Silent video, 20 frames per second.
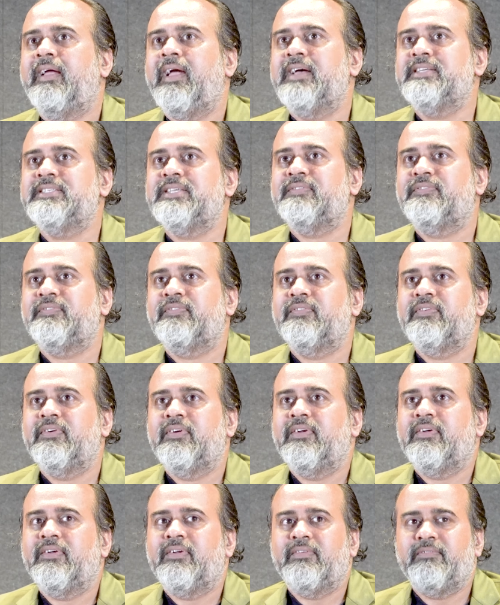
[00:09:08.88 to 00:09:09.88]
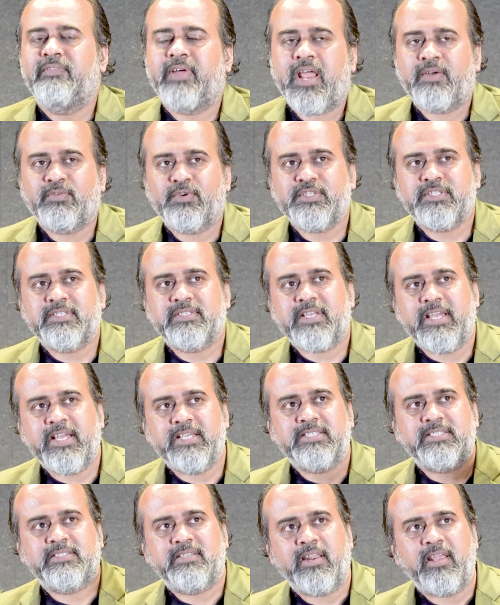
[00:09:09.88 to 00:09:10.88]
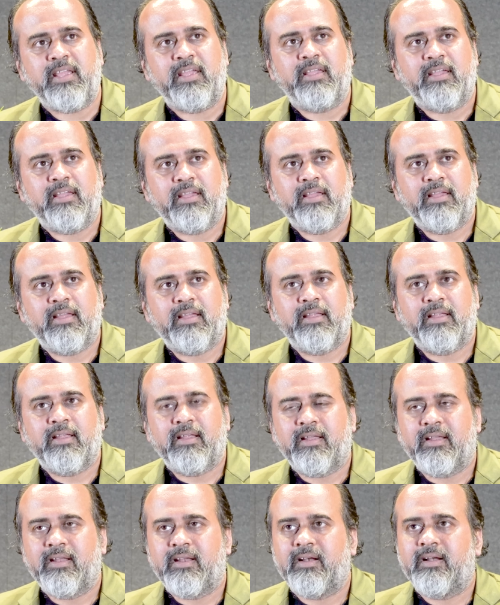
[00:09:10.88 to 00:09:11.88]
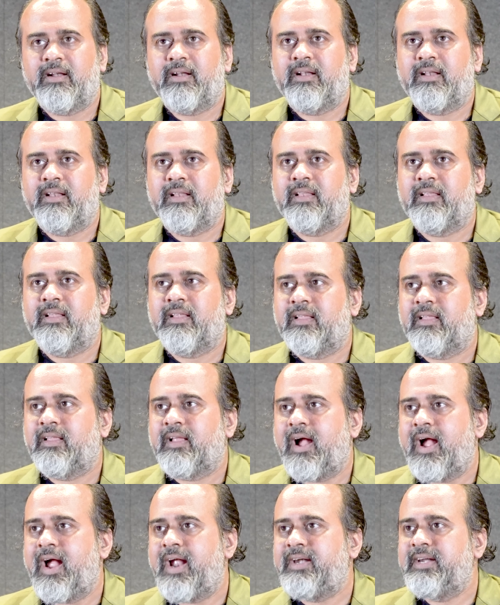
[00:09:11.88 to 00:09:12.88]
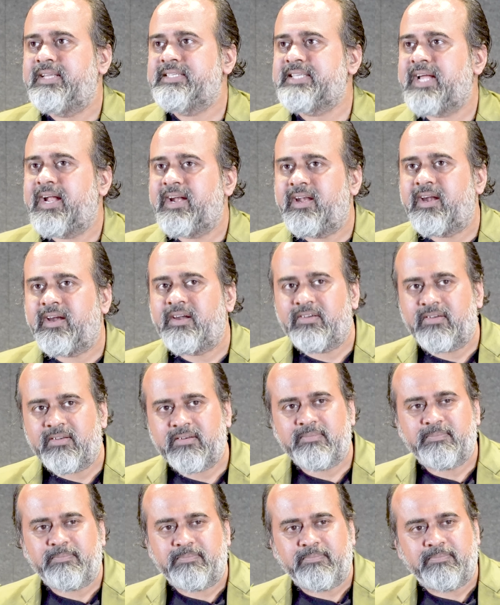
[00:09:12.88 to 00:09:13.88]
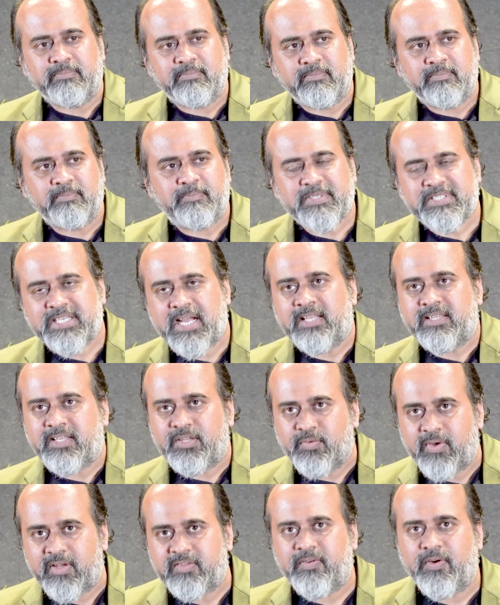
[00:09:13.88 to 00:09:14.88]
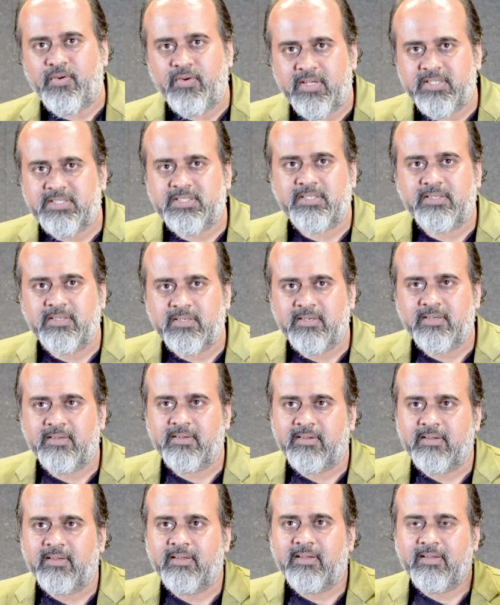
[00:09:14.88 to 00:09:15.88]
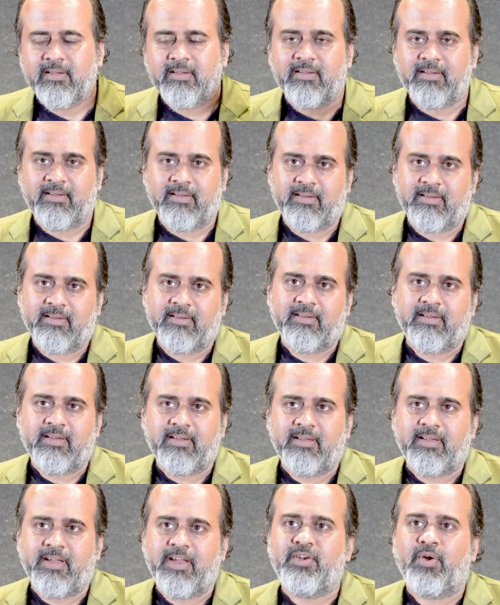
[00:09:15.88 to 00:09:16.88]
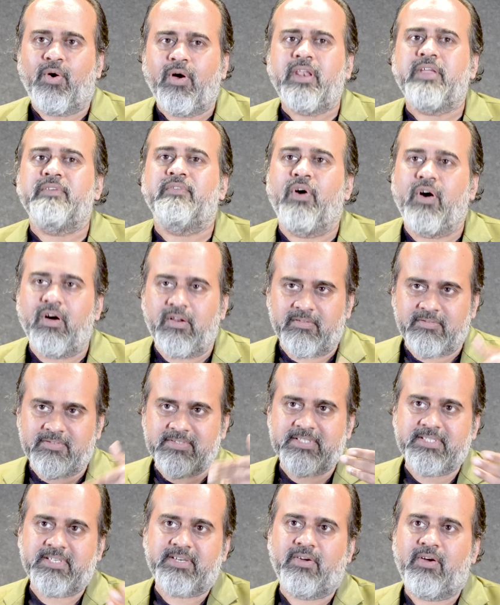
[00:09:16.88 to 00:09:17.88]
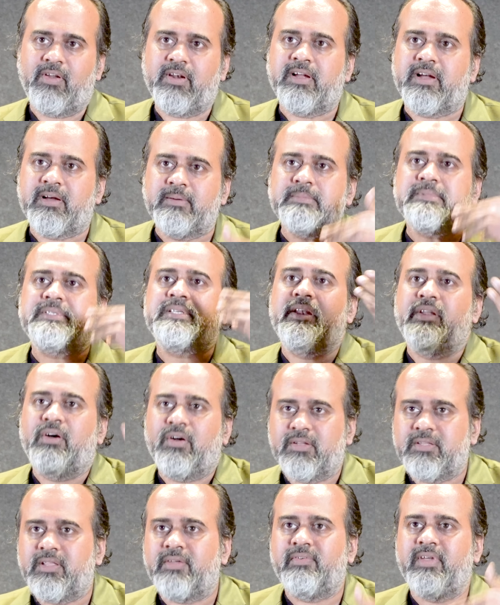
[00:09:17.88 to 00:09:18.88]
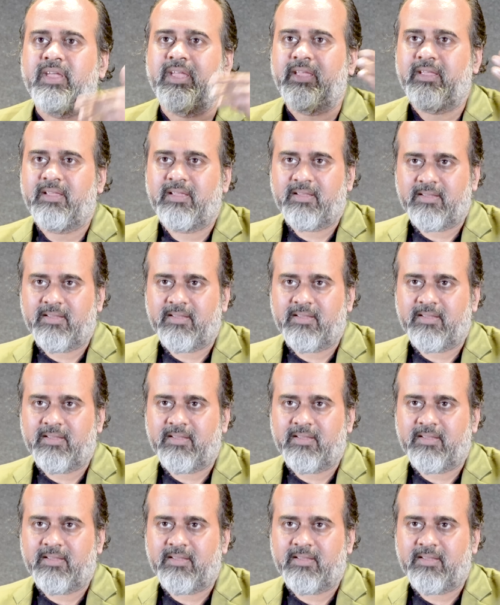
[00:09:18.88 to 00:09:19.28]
As if when I was age three, I had decided on Prashant Foundation. It all evolves, it all comes along the way.